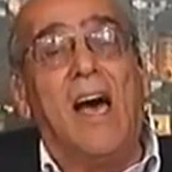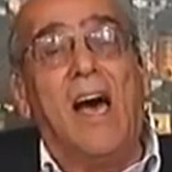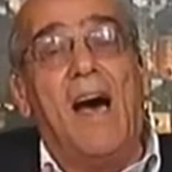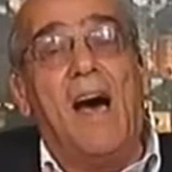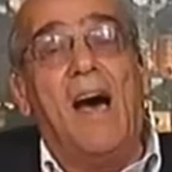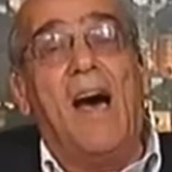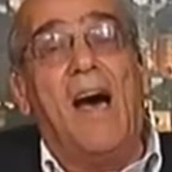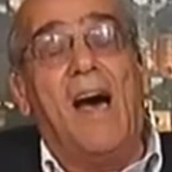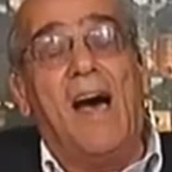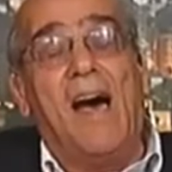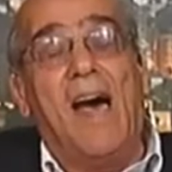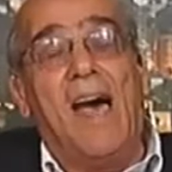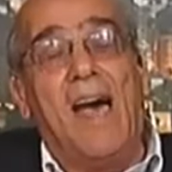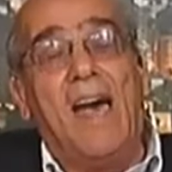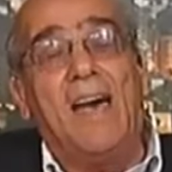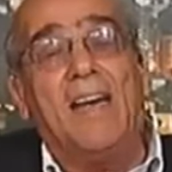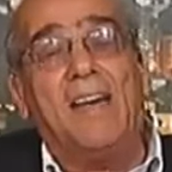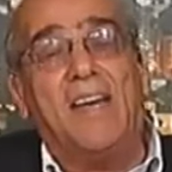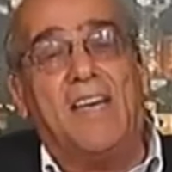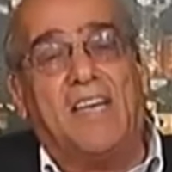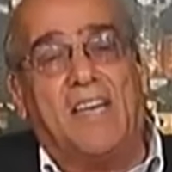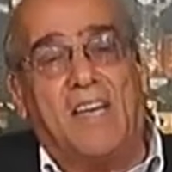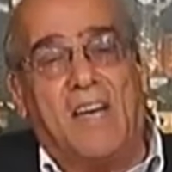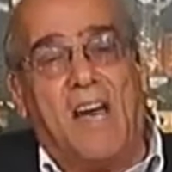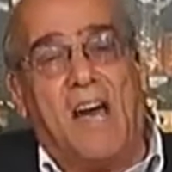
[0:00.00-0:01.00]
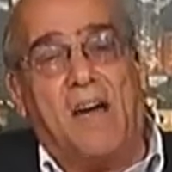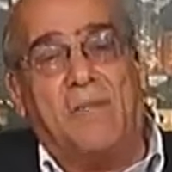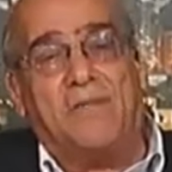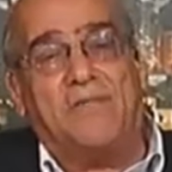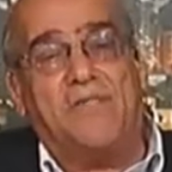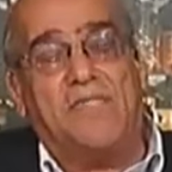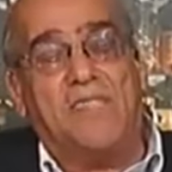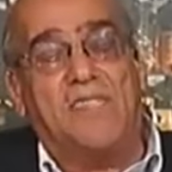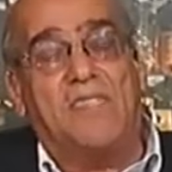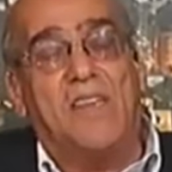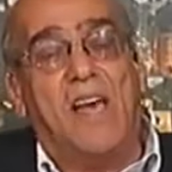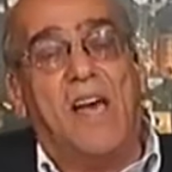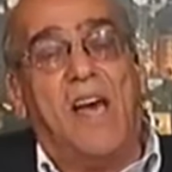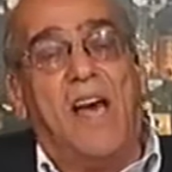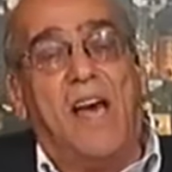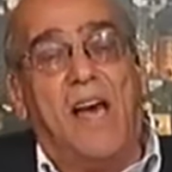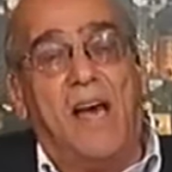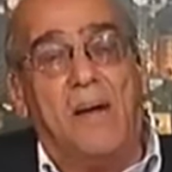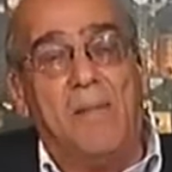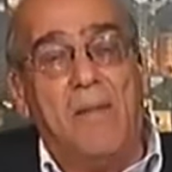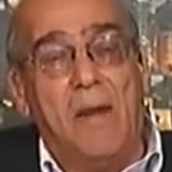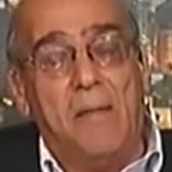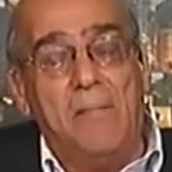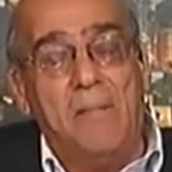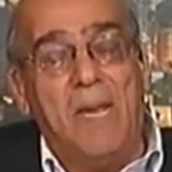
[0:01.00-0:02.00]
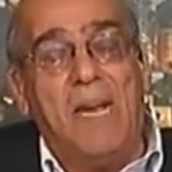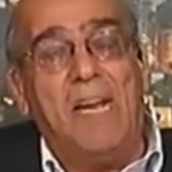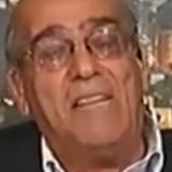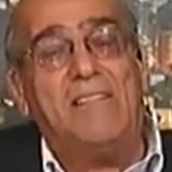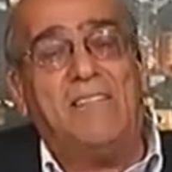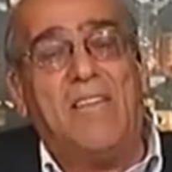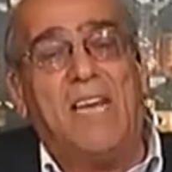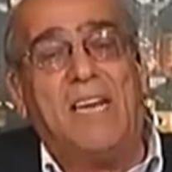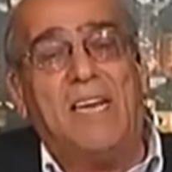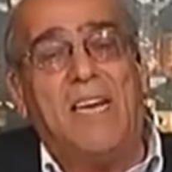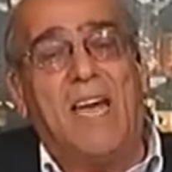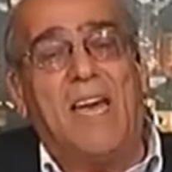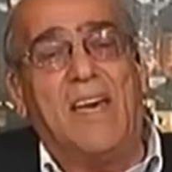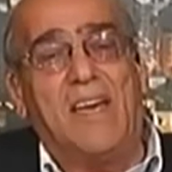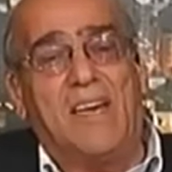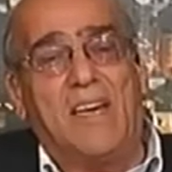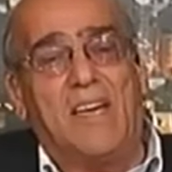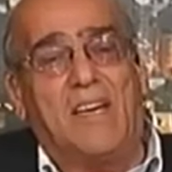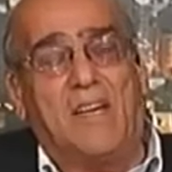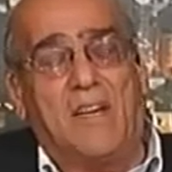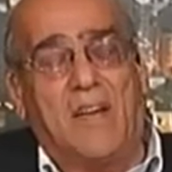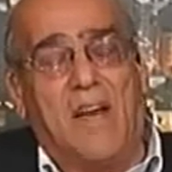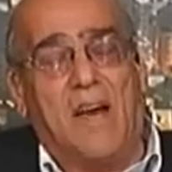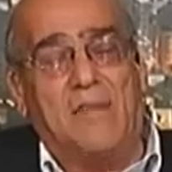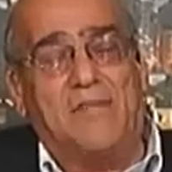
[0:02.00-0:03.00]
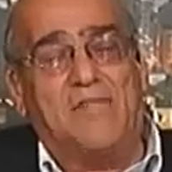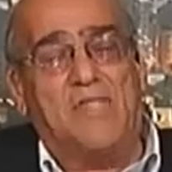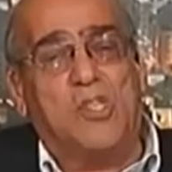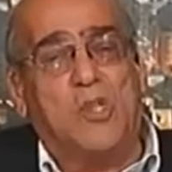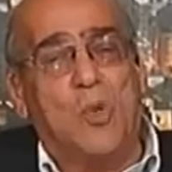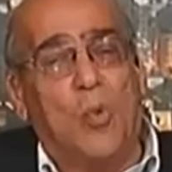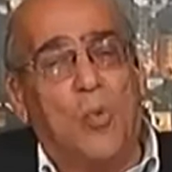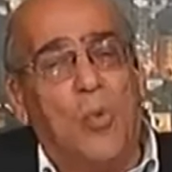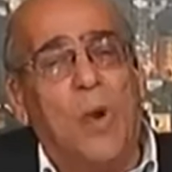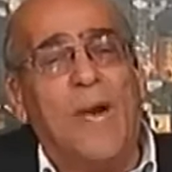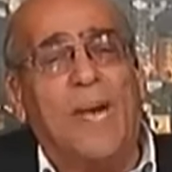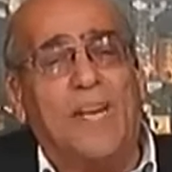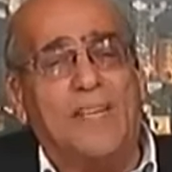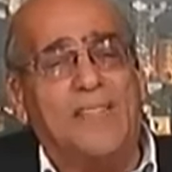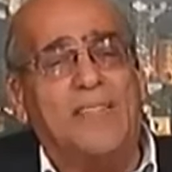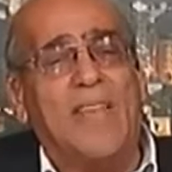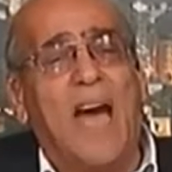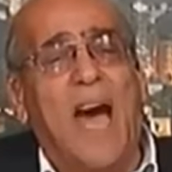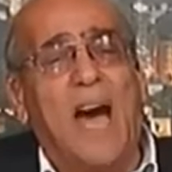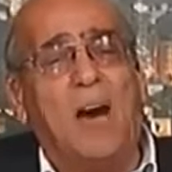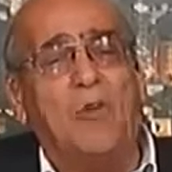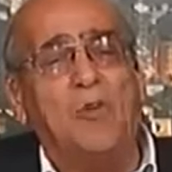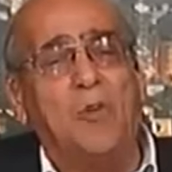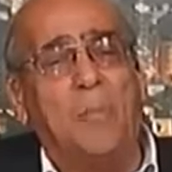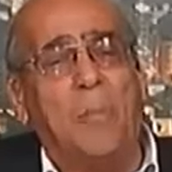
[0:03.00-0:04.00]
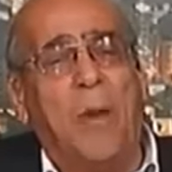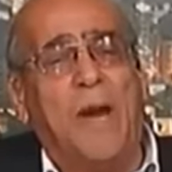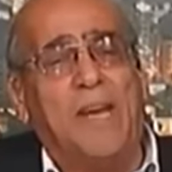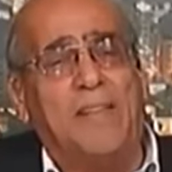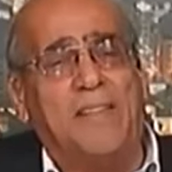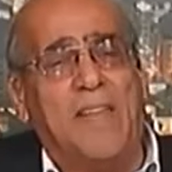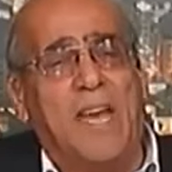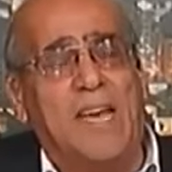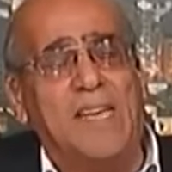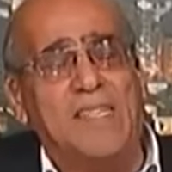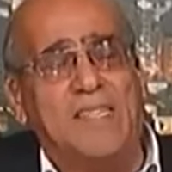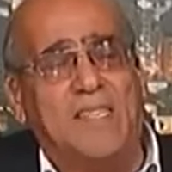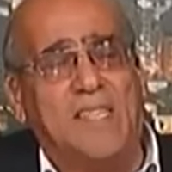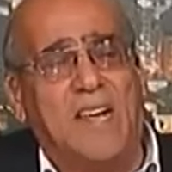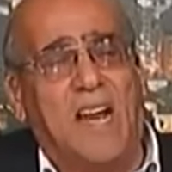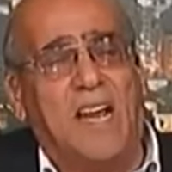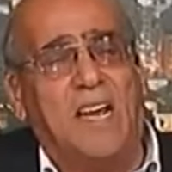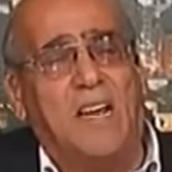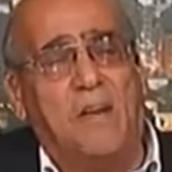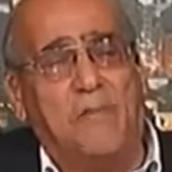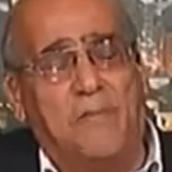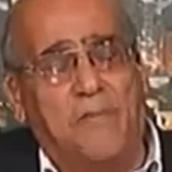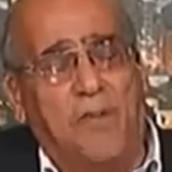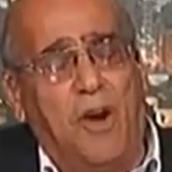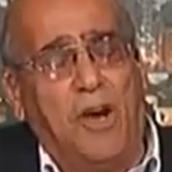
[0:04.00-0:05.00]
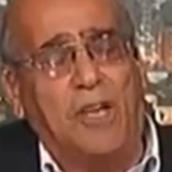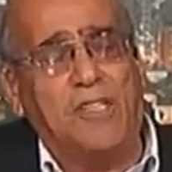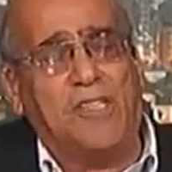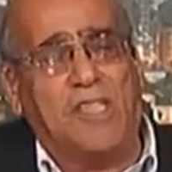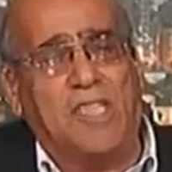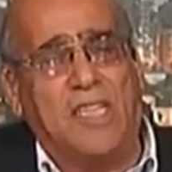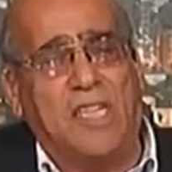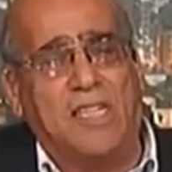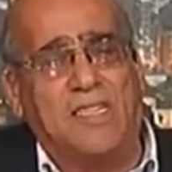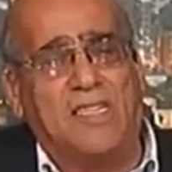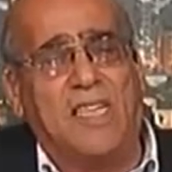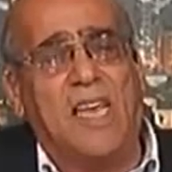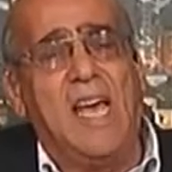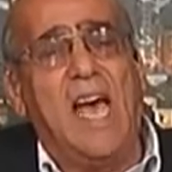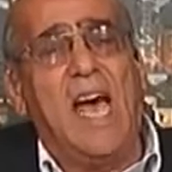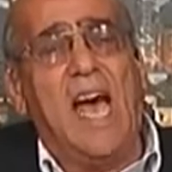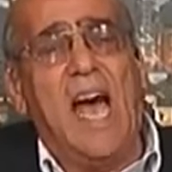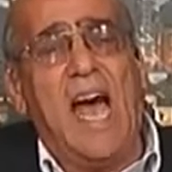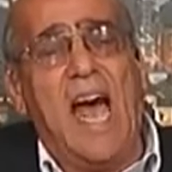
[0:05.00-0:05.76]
aircrafts, military aircrafts, were downed by the Israeli forces.